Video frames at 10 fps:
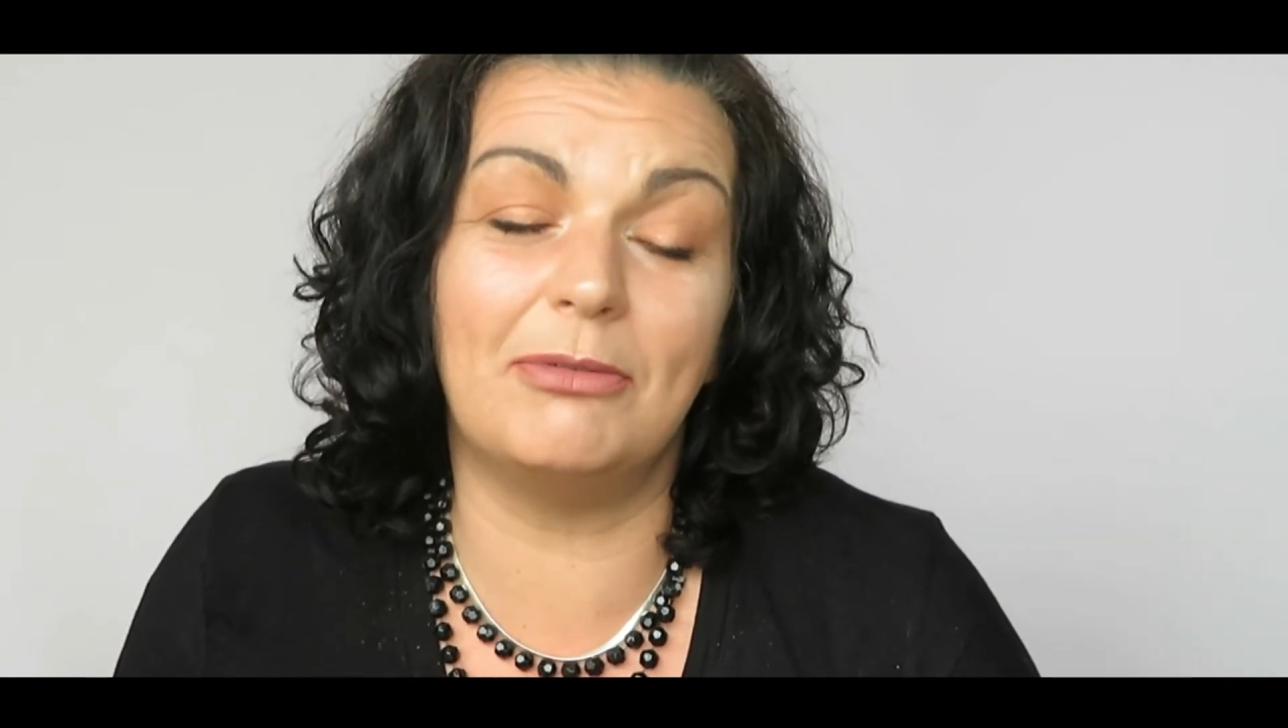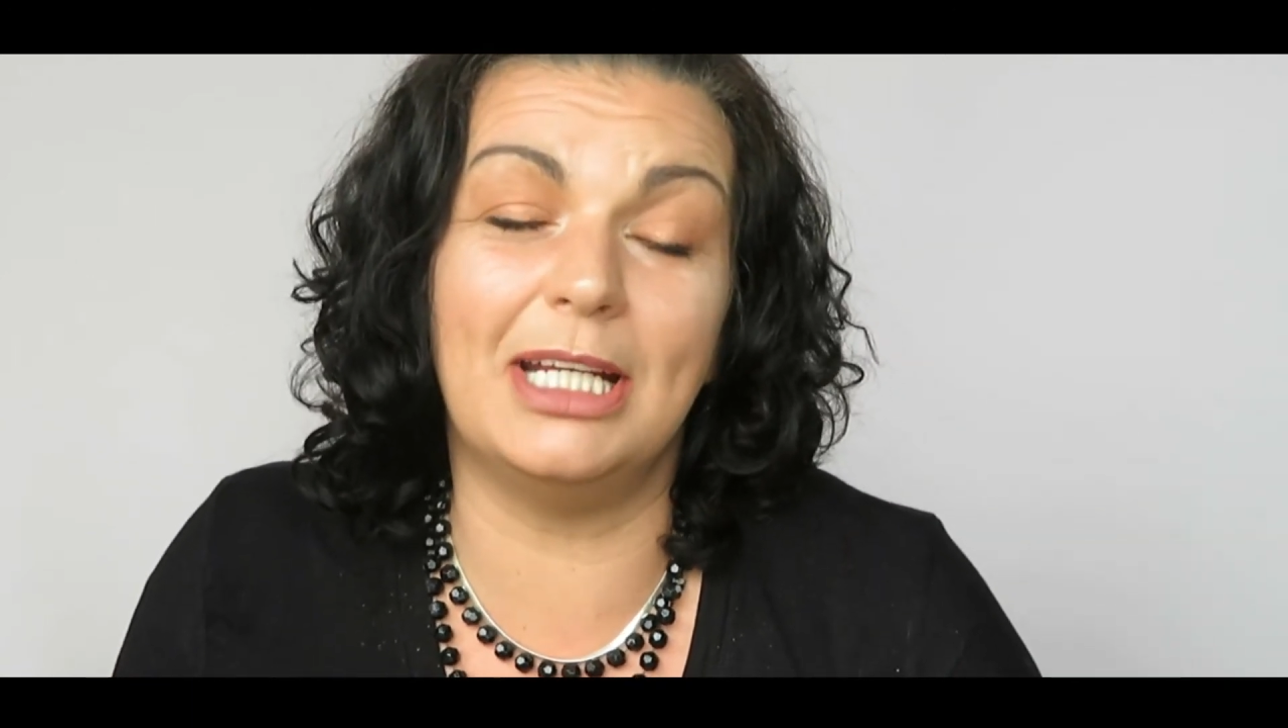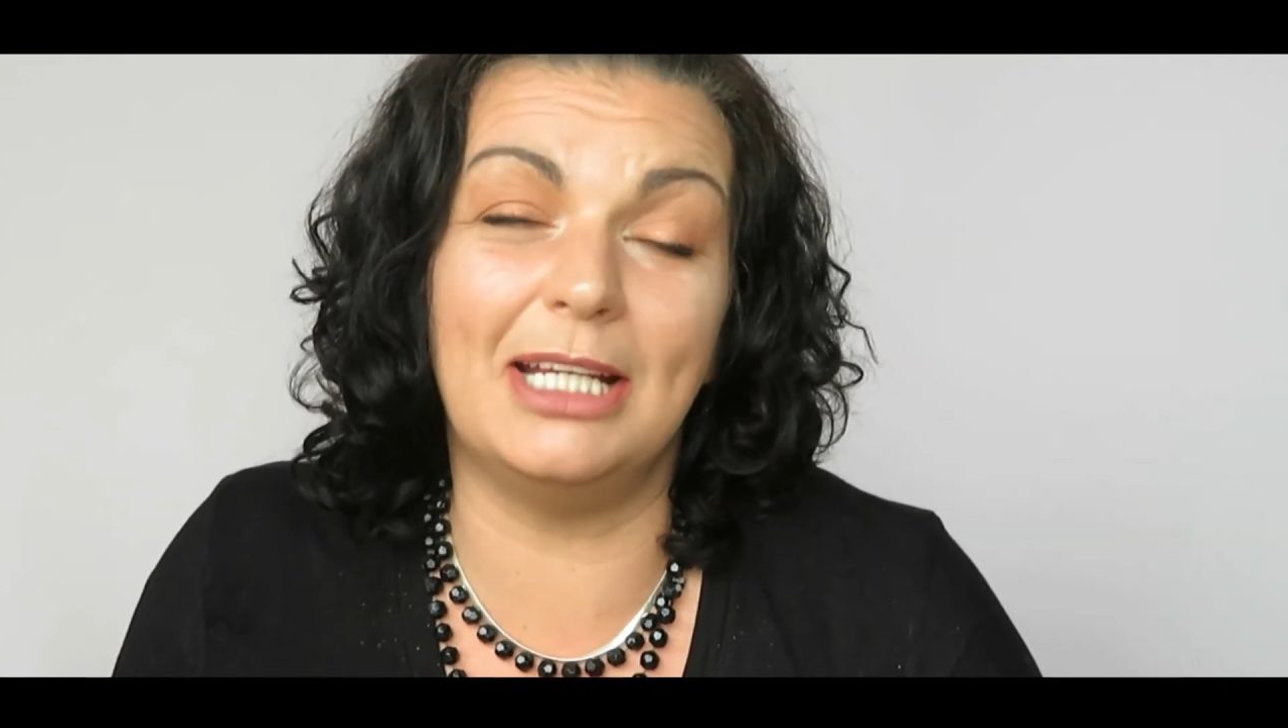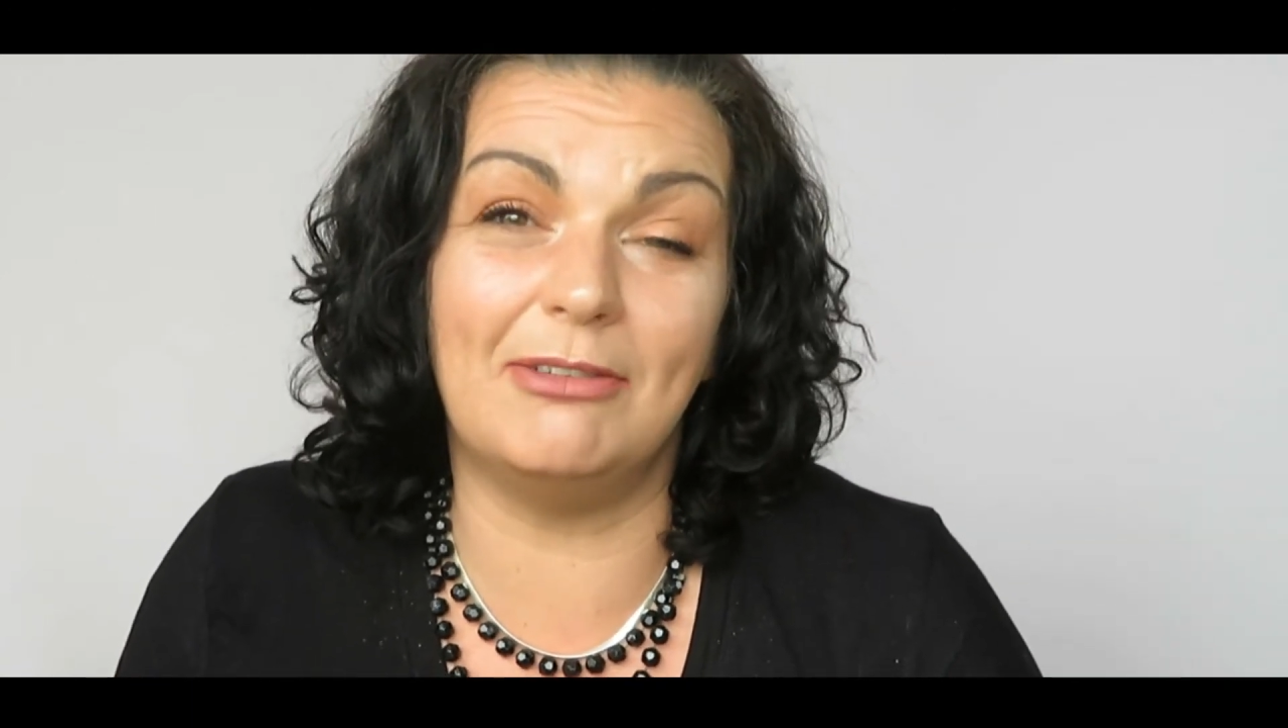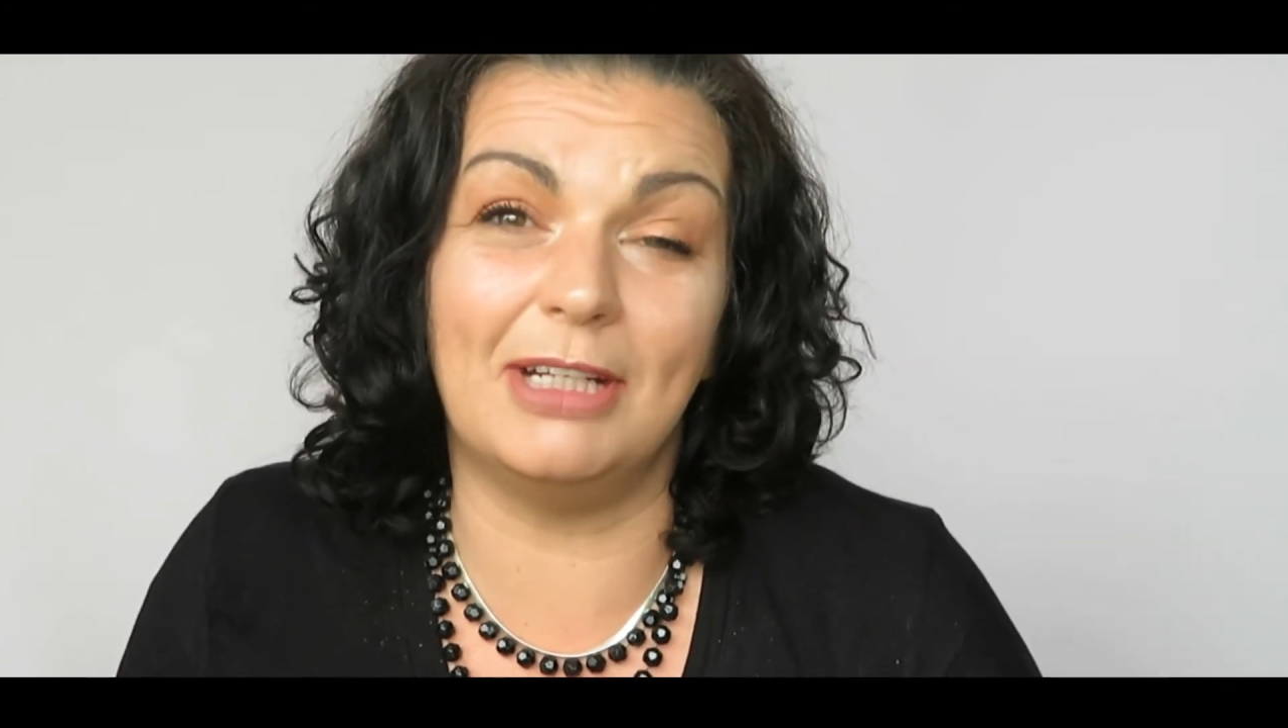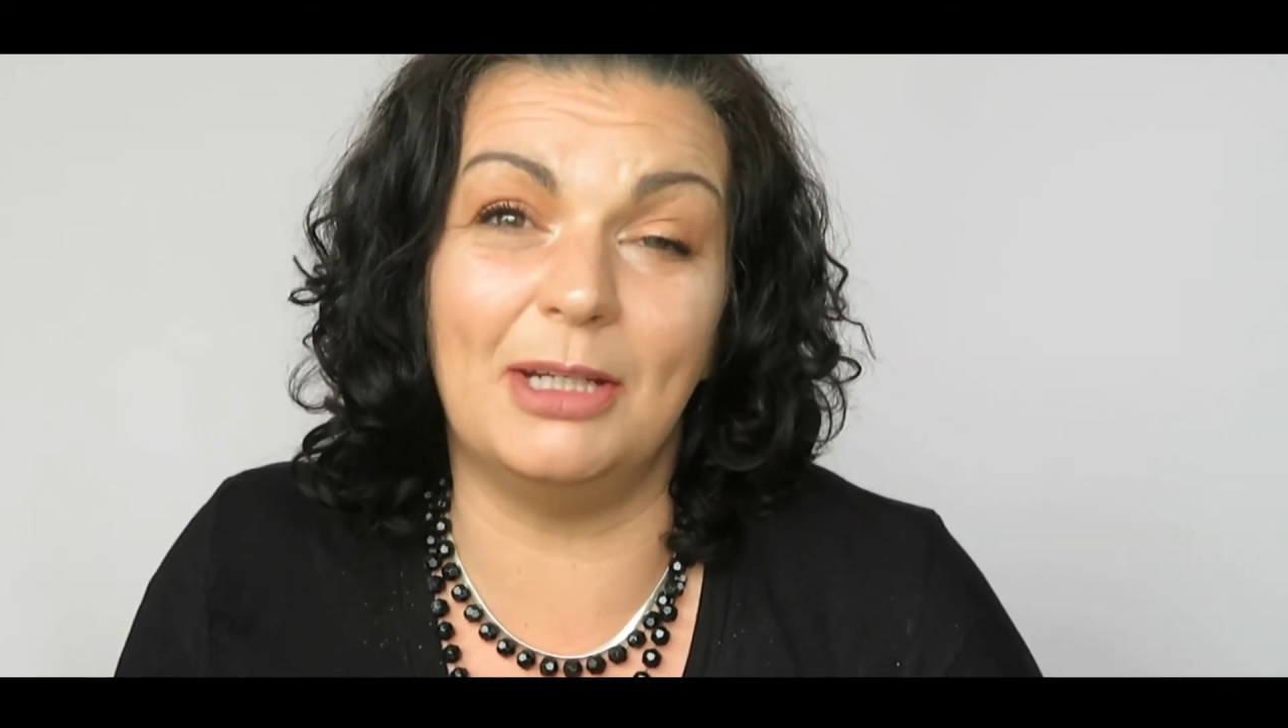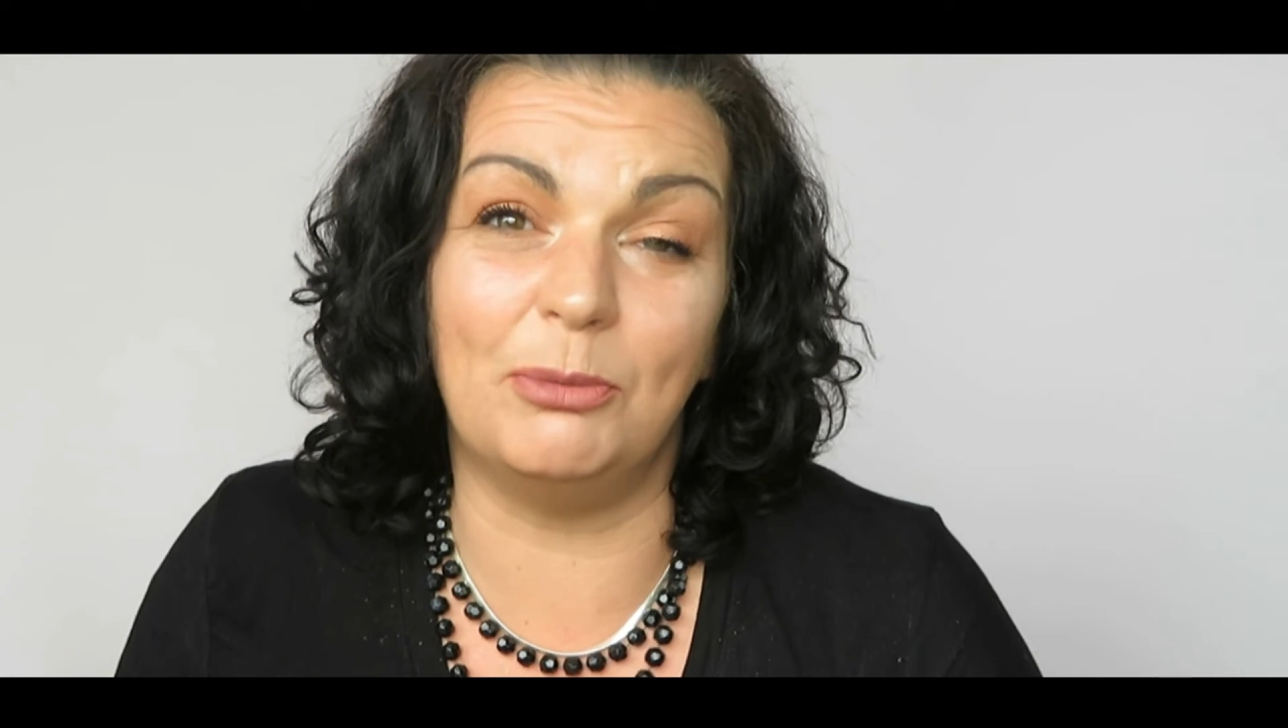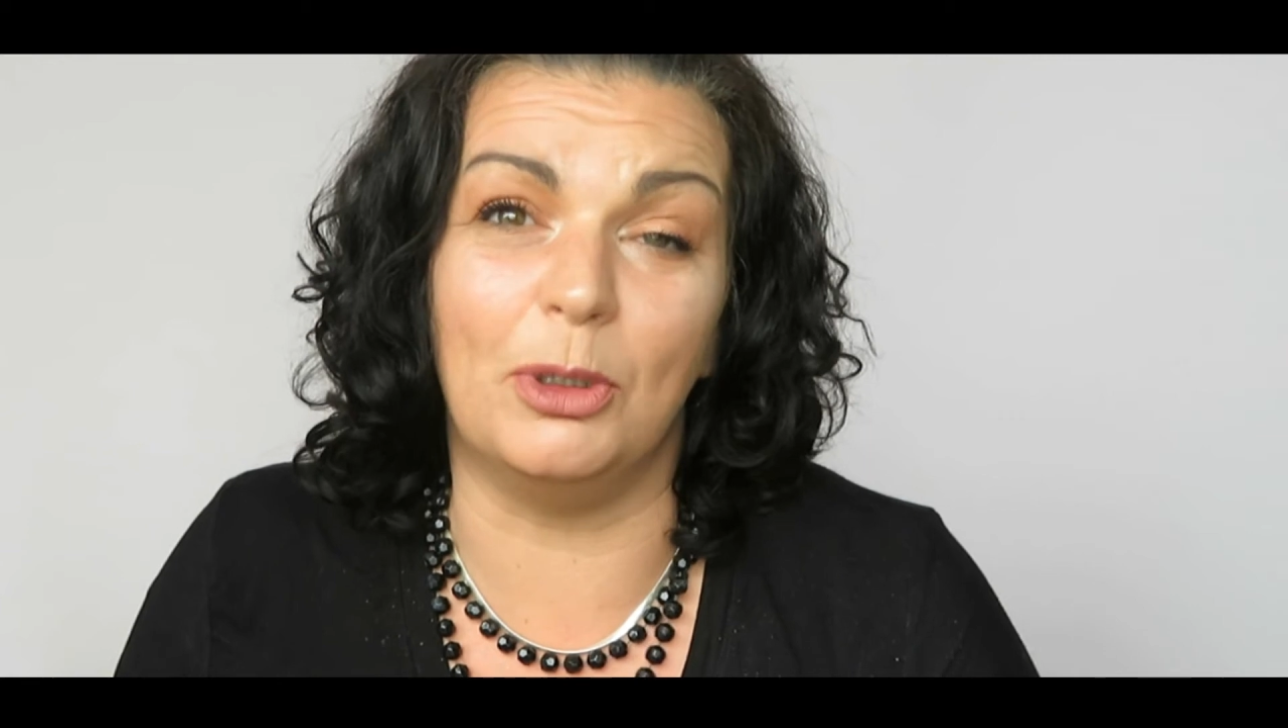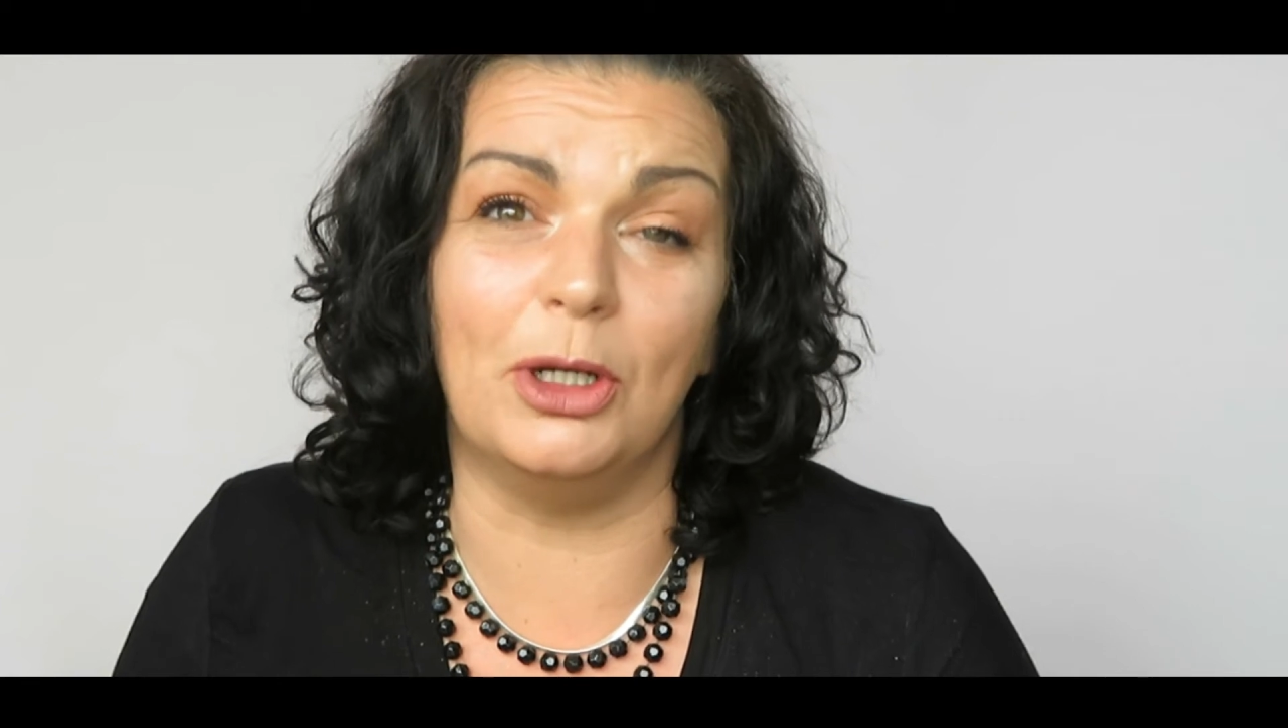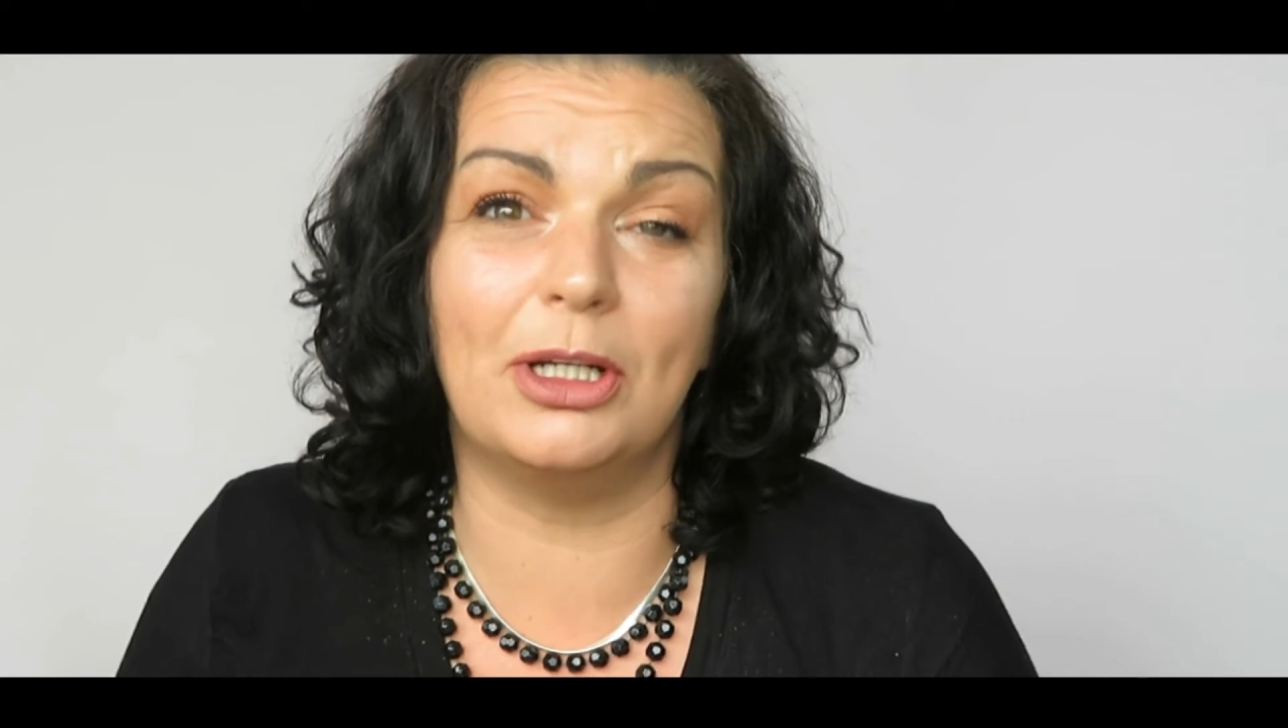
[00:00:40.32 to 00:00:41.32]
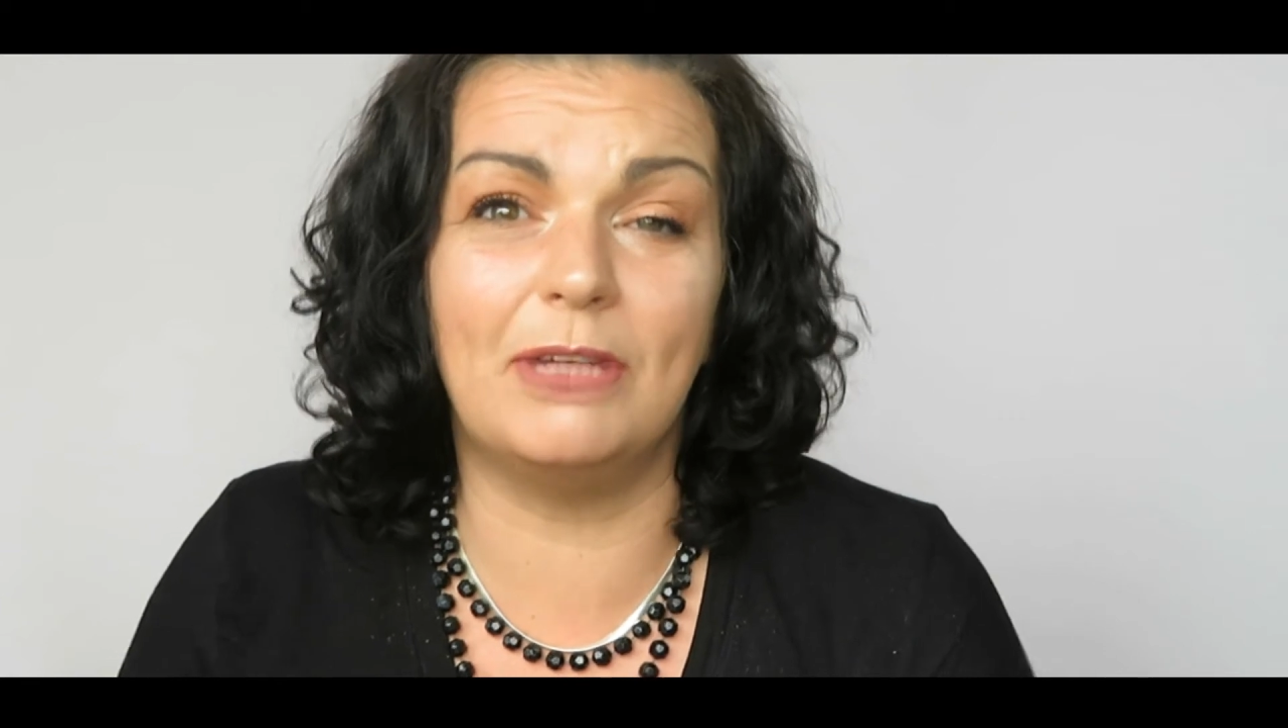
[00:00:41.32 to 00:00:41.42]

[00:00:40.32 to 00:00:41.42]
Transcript: really, really work.